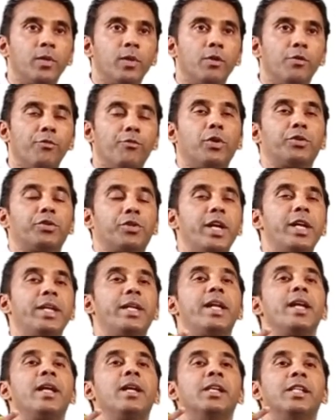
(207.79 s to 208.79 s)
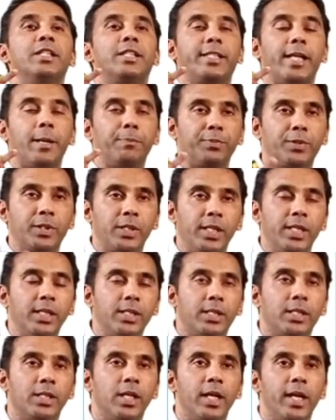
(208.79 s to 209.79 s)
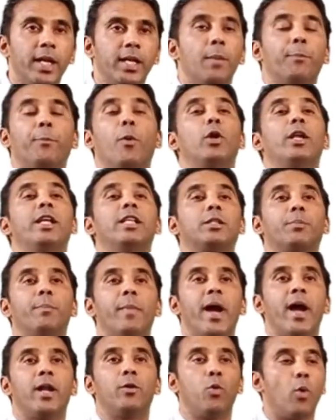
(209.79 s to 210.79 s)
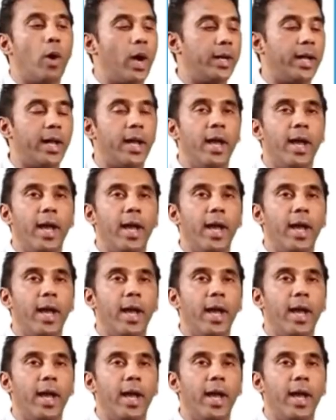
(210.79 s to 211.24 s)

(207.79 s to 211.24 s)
for treating sepsis in a policeman who had